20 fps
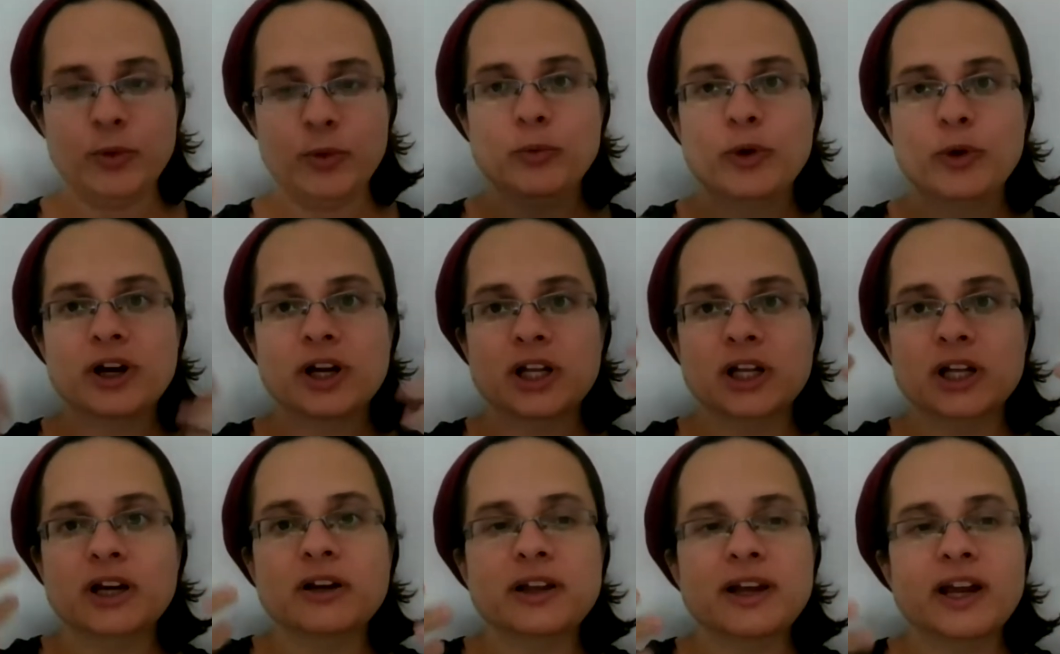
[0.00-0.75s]
We're
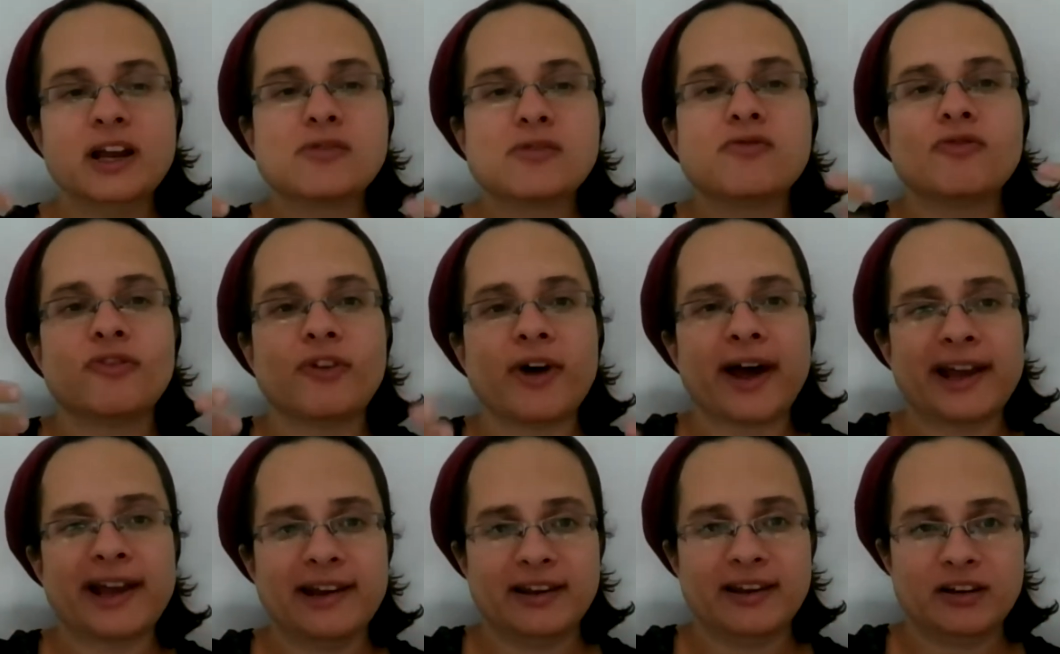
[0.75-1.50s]
clearly
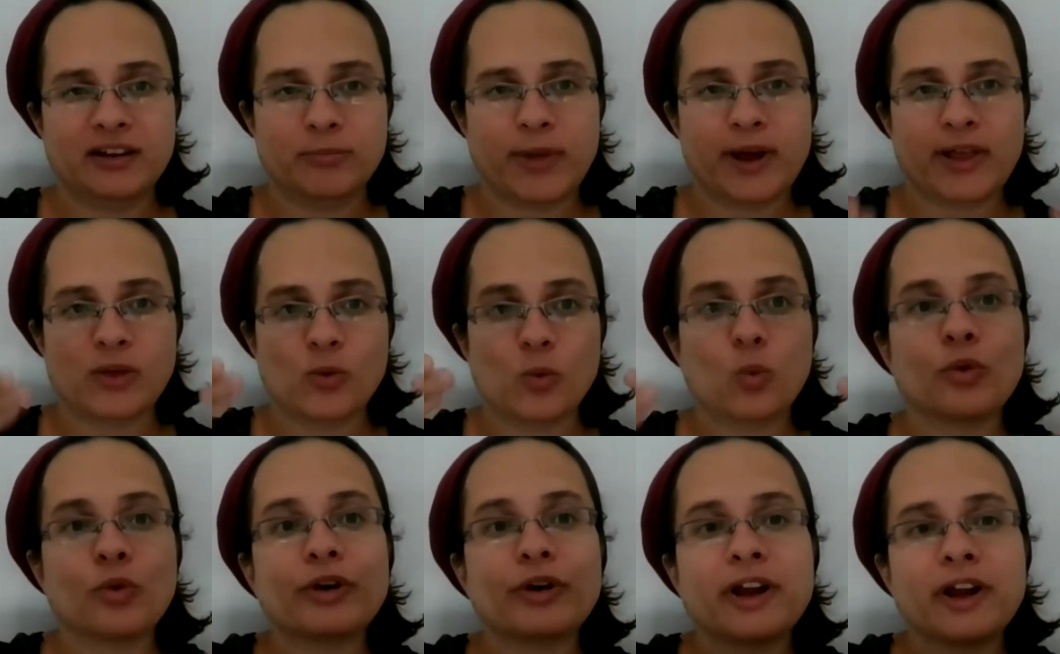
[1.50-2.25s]
invited by the
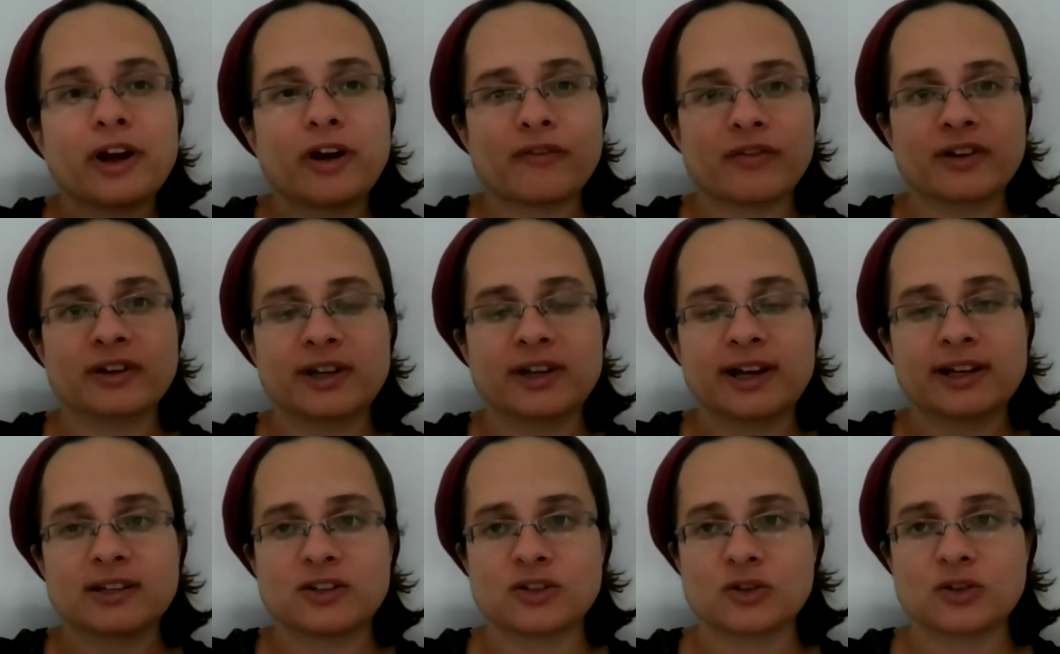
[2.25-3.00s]
wording of the
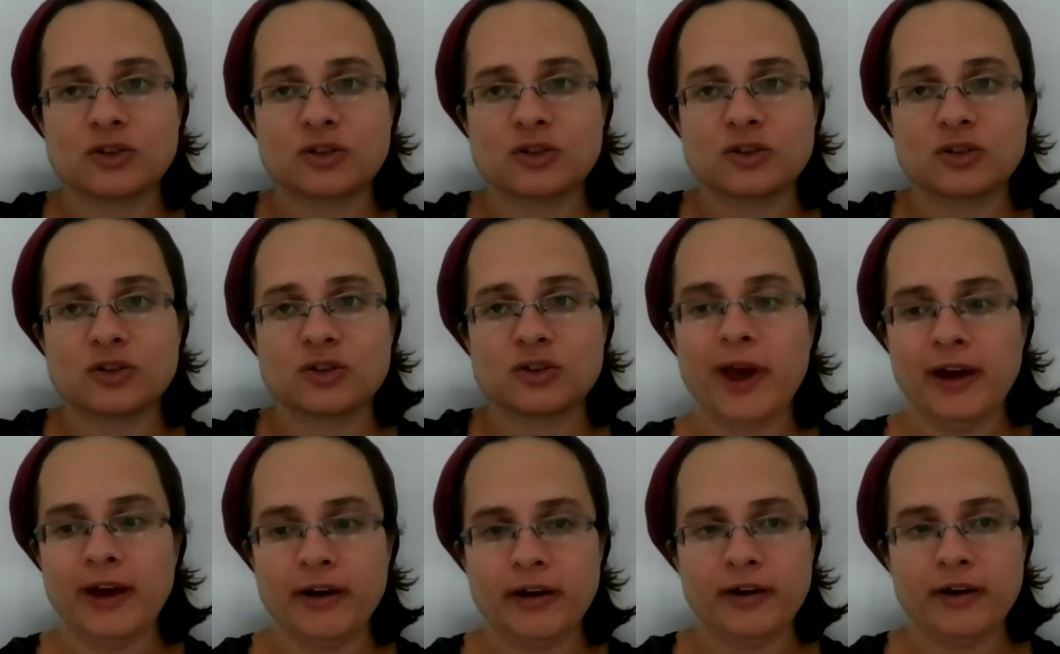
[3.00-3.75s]
text to
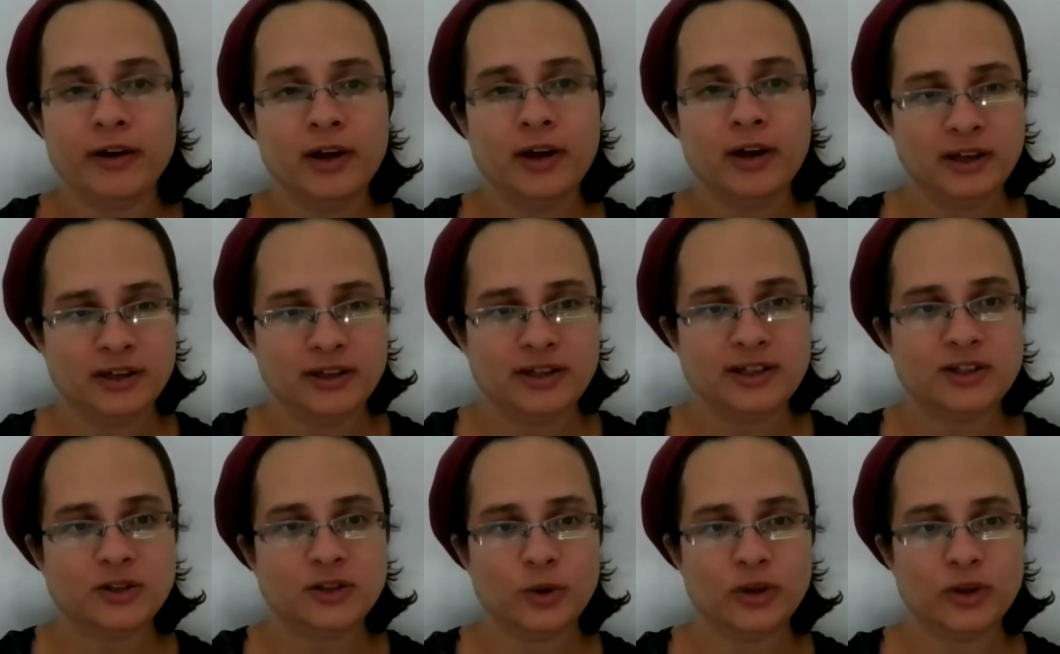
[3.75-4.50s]
compare
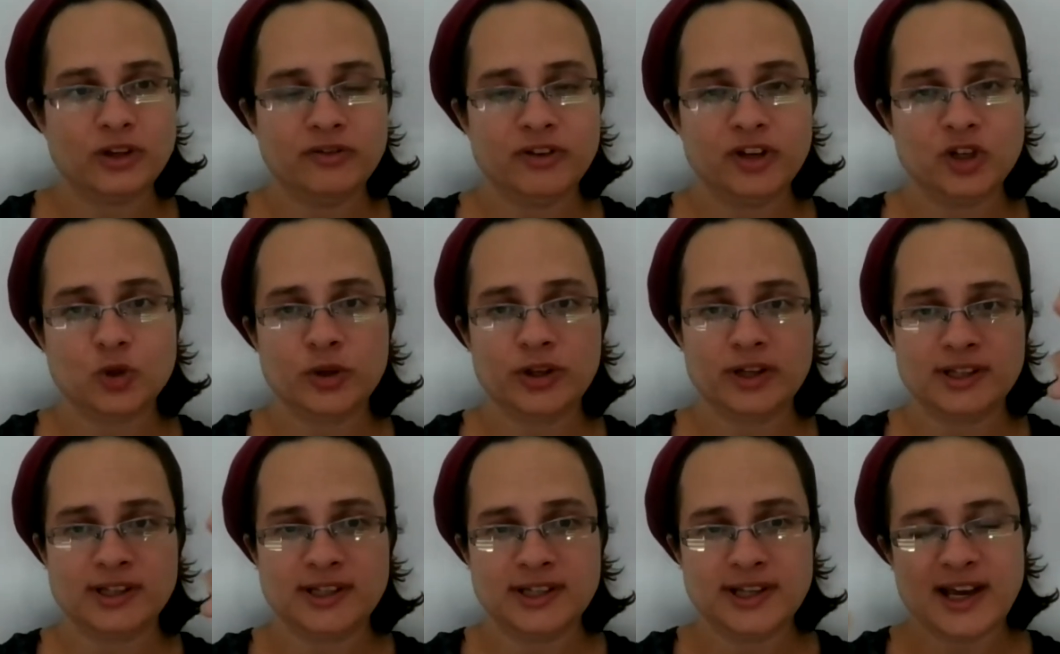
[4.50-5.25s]
these two individuals
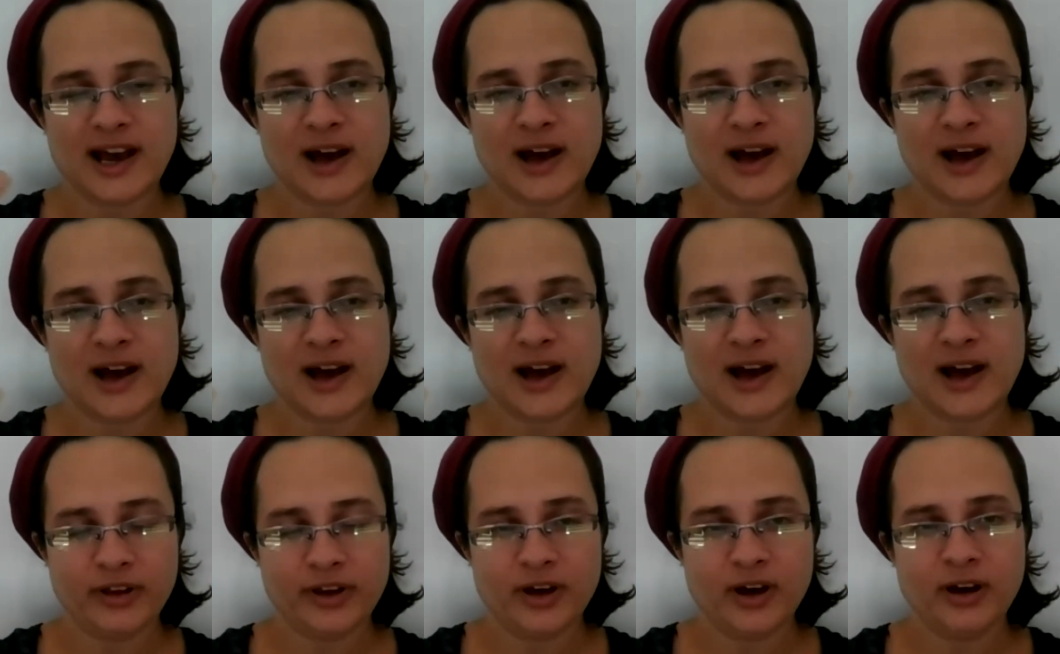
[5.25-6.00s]
and see how
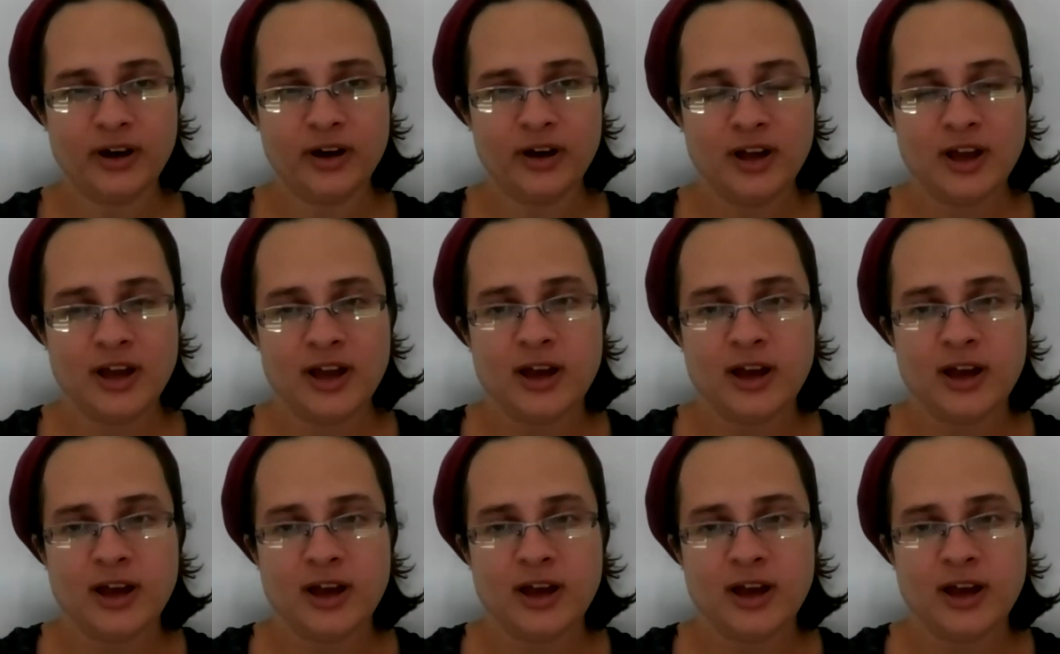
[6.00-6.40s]
different they are.